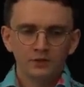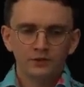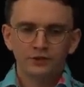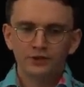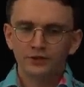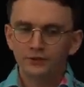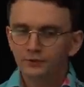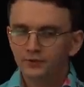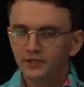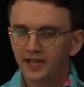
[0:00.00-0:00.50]

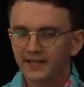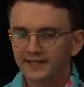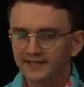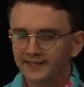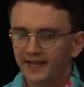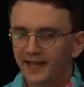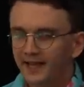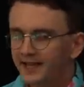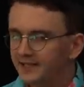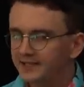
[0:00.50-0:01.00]
Two days
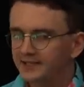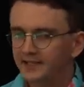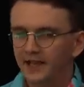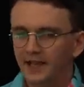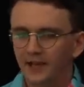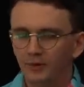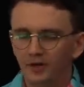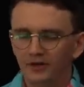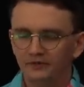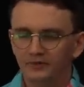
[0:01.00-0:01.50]
later,
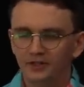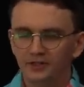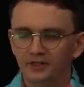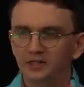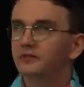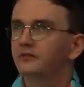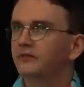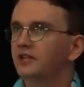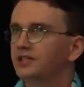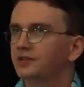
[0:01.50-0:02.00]
however, the
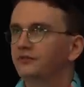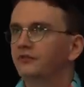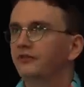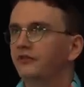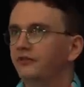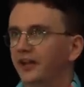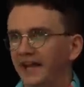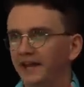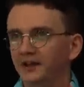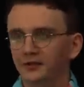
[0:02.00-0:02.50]
division
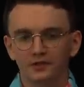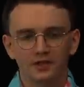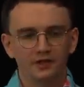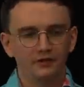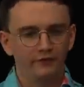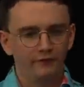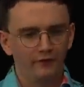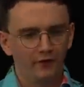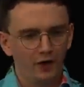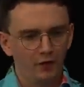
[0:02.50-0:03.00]
failed in a
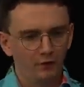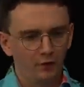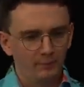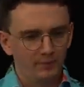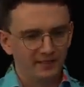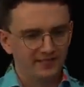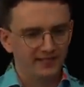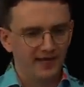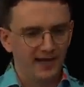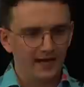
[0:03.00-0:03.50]
follow-up
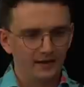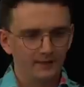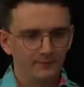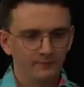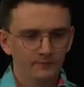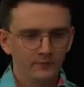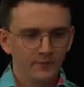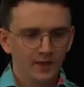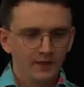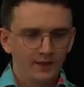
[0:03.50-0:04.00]
attack
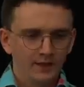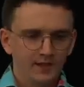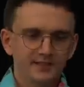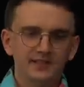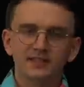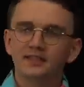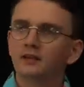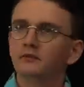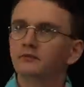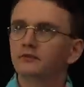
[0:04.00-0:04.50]
as
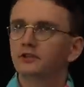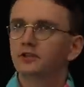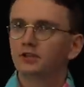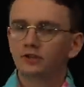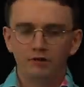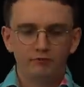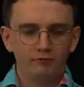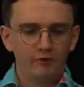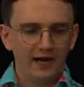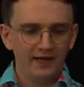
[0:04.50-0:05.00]
its
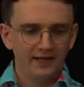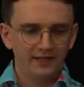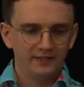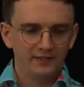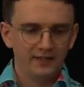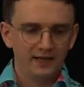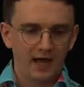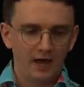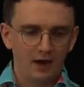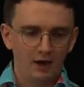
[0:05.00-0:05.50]
infantry ran
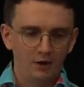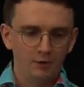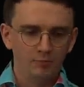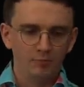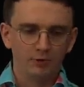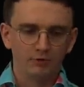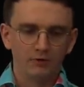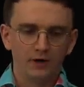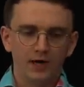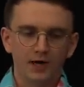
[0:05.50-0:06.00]
into their own
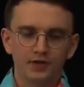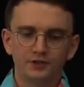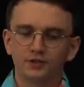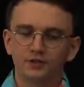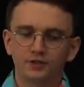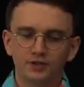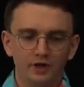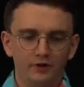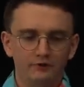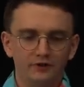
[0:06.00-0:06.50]
barrage
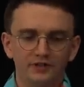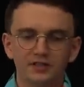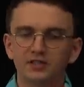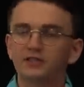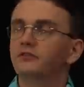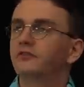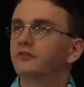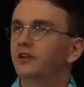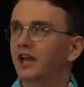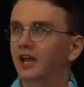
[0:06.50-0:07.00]
and suffered
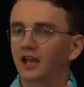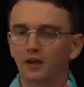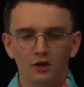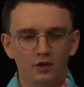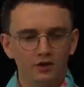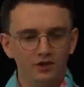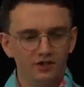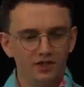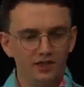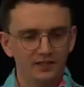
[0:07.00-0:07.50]
severe
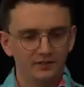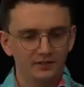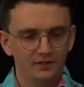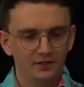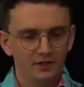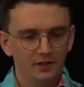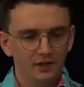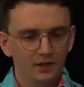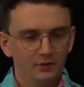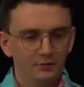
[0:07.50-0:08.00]
losses,
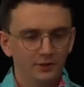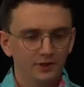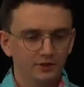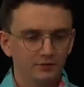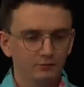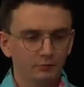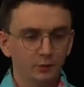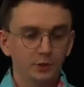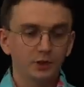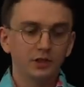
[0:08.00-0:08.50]

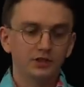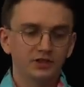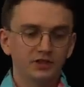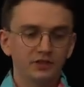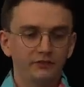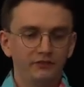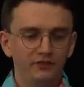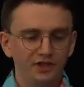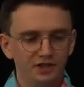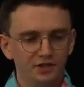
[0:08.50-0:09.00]
which were
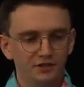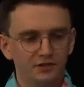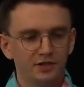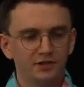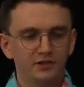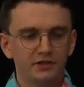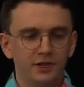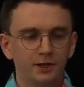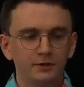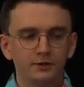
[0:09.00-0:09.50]
sufficient to
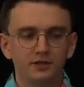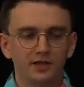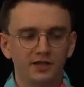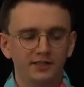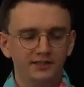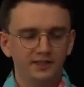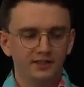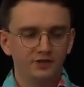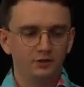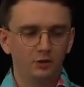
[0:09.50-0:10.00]
totally
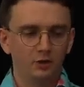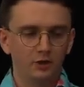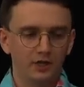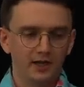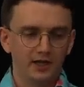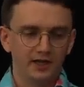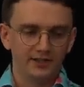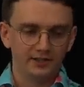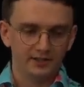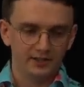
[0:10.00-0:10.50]

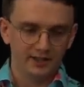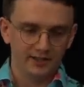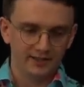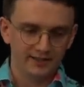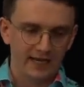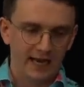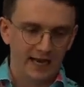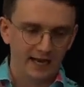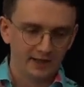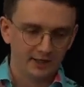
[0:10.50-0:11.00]
disorganize the
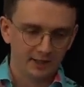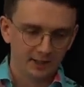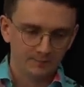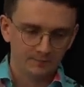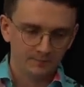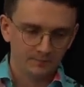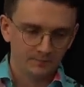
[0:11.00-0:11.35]
attack.